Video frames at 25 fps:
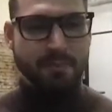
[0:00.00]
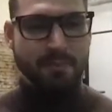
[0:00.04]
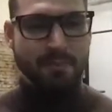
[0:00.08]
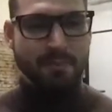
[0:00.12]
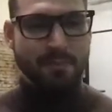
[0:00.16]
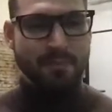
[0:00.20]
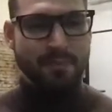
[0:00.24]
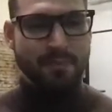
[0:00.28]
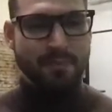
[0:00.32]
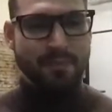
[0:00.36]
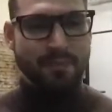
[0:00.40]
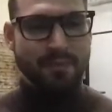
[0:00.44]

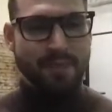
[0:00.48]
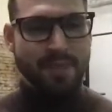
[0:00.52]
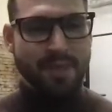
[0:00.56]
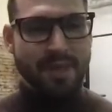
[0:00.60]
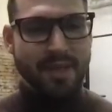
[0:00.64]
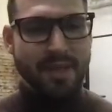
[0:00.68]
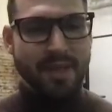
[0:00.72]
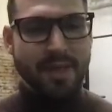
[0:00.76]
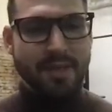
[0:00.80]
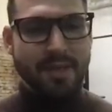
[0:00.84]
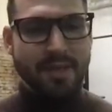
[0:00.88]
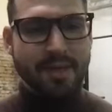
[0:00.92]
Absolutely.
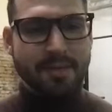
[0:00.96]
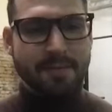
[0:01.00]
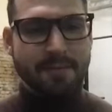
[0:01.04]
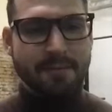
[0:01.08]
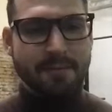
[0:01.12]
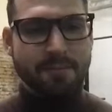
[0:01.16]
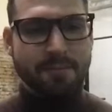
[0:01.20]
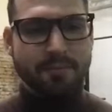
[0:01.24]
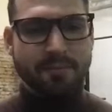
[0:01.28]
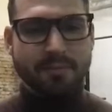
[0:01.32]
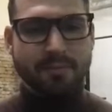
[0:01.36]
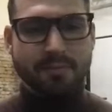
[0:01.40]

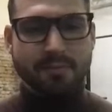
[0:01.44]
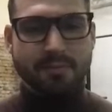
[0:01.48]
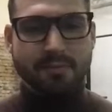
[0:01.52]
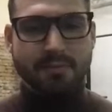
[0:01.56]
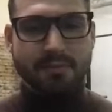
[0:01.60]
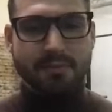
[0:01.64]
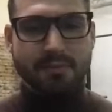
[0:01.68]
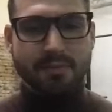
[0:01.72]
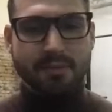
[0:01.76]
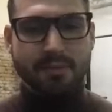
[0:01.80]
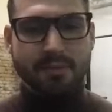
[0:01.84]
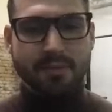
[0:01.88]

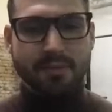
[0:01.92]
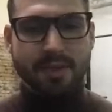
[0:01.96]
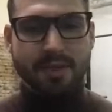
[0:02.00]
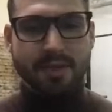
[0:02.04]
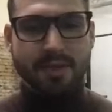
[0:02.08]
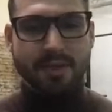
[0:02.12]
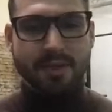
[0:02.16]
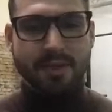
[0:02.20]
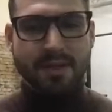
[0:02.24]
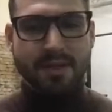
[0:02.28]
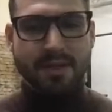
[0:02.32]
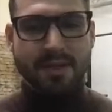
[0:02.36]

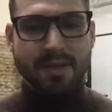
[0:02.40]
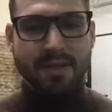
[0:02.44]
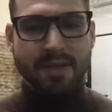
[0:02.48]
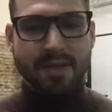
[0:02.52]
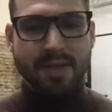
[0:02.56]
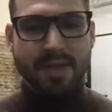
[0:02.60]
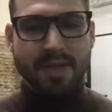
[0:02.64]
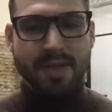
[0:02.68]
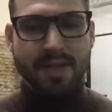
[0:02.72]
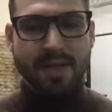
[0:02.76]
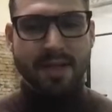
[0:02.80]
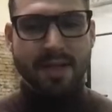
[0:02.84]
Just
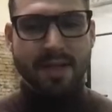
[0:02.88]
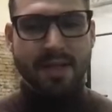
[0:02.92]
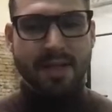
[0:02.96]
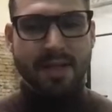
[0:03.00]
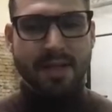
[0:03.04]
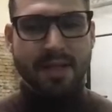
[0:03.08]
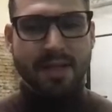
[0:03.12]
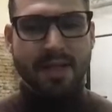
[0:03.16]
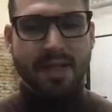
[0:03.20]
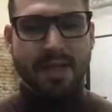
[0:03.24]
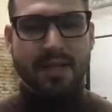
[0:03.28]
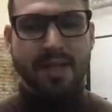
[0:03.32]
because
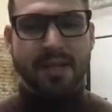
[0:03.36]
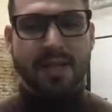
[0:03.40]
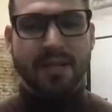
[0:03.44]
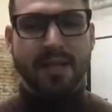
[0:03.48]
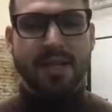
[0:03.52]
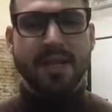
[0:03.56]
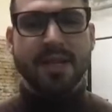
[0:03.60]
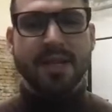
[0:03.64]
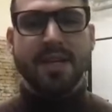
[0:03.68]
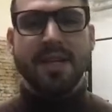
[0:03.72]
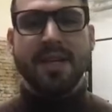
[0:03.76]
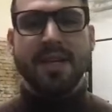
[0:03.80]
you
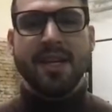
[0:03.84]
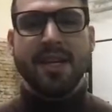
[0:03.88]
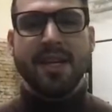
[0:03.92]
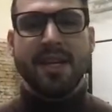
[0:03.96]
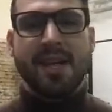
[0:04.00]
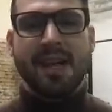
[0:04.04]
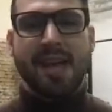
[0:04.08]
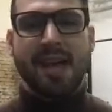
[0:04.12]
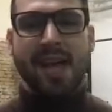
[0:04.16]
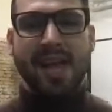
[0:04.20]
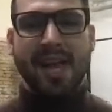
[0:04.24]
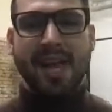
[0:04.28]
went from
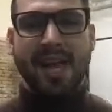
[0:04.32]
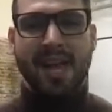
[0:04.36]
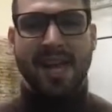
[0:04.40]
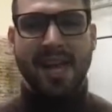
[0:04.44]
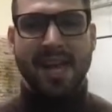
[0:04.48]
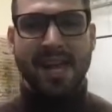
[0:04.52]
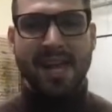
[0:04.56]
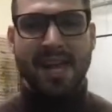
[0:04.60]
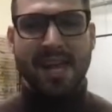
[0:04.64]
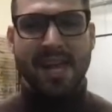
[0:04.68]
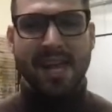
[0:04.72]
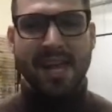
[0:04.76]
this beginner
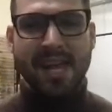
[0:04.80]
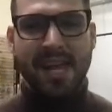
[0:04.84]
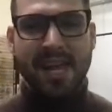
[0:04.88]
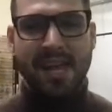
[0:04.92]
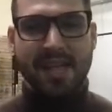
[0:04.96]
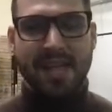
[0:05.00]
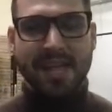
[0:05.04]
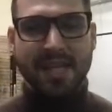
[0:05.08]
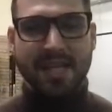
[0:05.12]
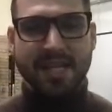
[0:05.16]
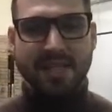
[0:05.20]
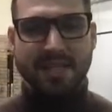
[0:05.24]
stage
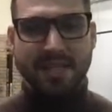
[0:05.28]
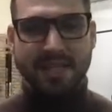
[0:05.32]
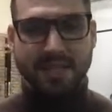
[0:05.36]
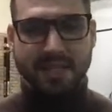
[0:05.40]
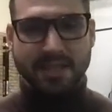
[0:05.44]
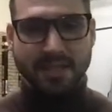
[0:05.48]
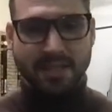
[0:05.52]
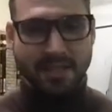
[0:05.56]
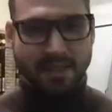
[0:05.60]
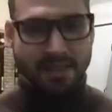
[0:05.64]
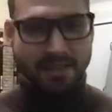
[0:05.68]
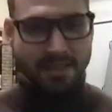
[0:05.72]
up to a
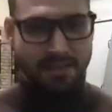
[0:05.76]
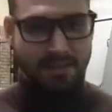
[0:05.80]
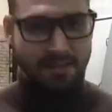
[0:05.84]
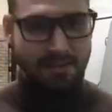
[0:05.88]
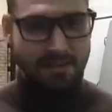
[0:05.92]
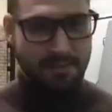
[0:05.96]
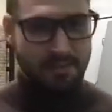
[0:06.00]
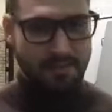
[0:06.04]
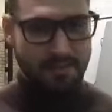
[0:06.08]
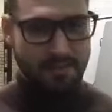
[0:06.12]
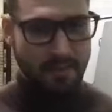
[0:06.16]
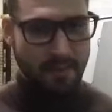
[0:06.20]
more
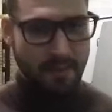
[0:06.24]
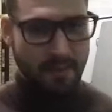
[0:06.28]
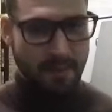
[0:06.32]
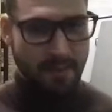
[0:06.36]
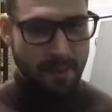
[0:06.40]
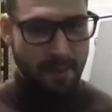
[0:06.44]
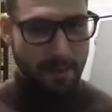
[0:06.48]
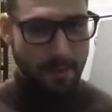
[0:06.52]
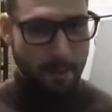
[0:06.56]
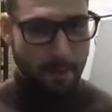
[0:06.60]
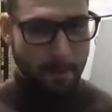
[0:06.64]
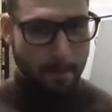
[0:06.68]
advanced
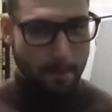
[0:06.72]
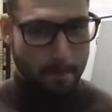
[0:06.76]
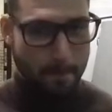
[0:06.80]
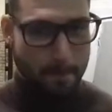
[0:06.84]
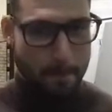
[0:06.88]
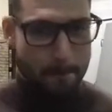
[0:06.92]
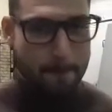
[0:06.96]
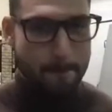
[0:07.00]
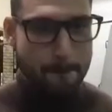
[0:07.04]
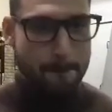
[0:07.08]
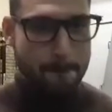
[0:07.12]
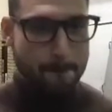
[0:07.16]
one, I
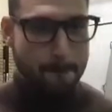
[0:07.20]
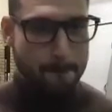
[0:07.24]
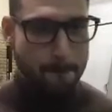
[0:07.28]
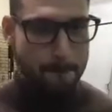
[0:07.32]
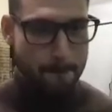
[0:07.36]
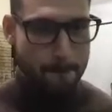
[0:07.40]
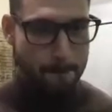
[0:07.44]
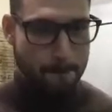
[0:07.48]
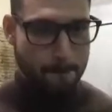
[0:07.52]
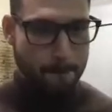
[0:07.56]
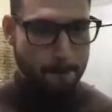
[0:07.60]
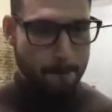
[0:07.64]
mean,
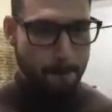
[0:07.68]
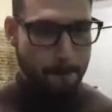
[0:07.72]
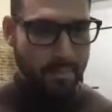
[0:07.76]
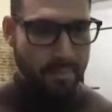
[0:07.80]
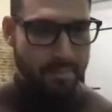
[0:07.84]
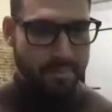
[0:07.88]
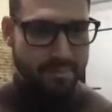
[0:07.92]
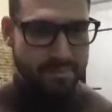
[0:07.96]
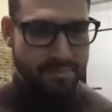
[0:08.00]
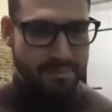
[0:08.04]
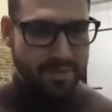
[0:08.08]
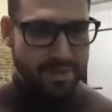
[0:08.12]
beginners tend
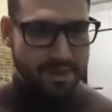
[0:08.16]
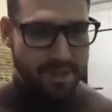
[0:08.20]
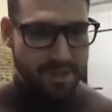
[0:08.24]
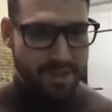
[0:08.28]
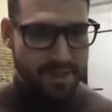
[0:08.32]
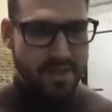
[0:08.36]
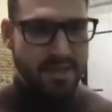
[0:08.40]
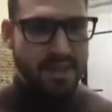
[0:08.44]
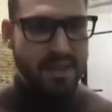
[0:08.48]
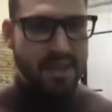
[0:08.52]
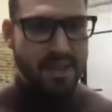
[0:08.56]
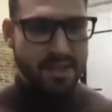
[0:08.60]
to use
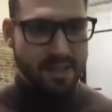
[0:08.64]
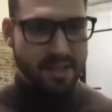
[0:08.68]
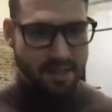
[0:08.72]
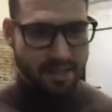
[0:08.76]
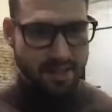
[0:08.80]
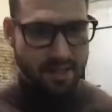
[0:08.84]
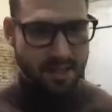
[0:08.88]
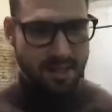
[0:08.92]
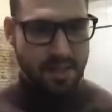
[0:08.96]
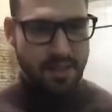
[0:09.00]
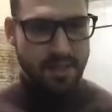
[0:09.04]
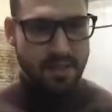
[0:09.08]
more
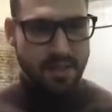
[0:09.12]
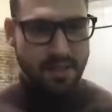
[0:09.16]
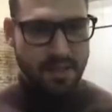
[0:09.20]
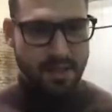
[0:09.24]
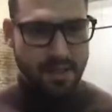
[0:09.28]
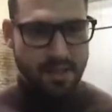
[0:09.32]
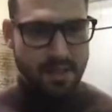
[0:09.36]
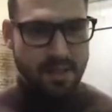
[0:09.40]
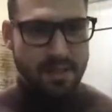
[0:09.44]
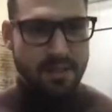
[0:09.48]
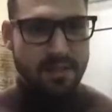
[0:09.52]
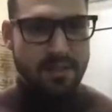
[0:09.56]
rowing in order
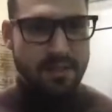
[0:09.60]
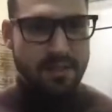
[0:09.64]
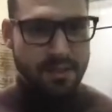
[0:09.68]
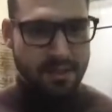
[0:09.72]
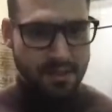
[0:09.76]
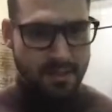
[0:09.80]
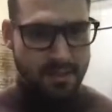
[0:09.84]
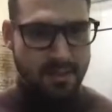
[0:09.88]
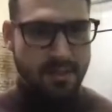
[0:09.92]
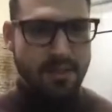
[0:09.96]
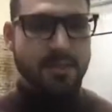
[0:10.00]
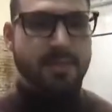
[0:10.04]
to
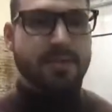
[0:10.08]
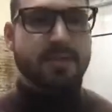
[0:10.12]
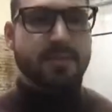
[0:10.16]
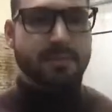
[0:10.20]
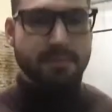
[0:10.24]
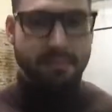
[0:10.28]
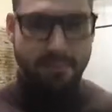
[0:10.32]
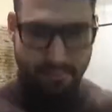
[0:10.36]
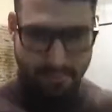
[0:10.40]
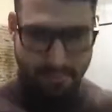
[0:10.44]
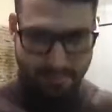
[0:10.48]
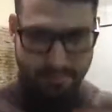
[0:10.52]
progress with
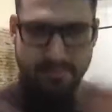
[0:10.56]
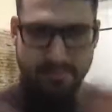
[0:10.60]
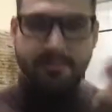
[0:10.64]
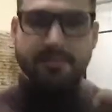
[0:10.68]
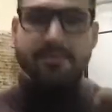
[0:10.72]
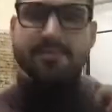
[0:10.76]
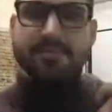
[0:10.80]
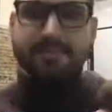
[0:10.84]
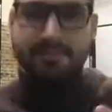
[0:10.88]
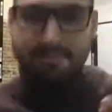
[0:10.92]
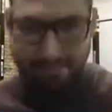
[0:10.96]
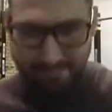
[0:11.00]
pulling
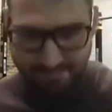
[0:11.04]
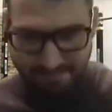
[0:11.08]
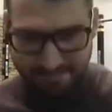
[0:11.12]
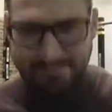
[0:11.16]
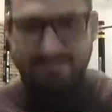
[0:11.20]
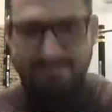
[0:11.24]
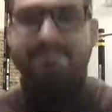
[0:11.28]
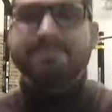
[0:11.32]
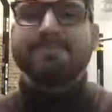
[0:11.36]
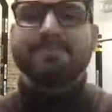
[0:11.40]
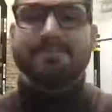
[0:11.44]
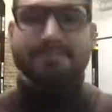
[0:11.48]
and
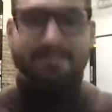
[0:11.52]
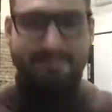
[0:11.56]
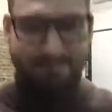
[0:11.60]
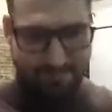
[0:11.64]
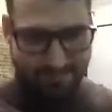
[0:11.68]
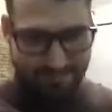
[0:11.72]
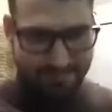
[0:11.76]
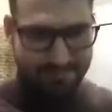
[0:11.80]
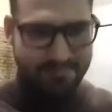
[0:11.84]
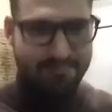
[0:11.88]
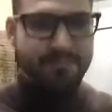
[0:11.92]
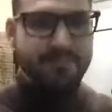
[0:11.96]
progress to
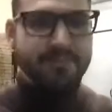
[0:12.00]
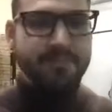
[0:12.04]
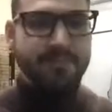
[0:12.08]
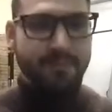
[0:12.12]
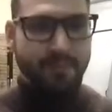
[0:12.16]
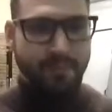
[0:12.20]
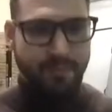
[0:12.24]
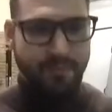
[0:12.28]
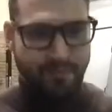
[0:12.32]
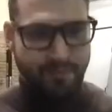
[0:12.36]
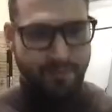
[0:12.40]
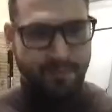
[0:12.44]
something like a
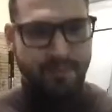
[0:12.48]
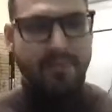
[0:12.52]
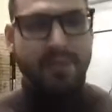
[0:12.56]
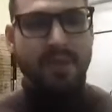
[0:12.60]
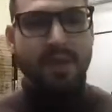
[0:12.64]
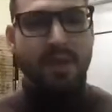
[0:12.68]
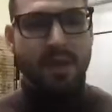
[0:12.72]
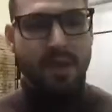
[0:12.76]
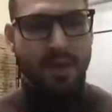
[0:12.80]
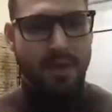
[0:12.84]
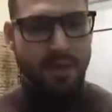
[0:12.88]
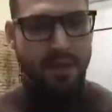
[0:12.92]
vertical
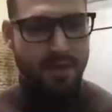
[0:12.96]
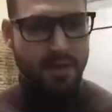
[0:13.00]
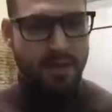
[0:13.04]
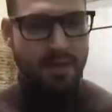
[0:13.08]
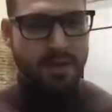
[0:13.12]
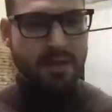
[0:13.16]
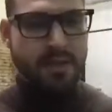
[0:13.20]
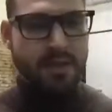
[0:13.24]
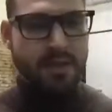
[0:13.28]
pull.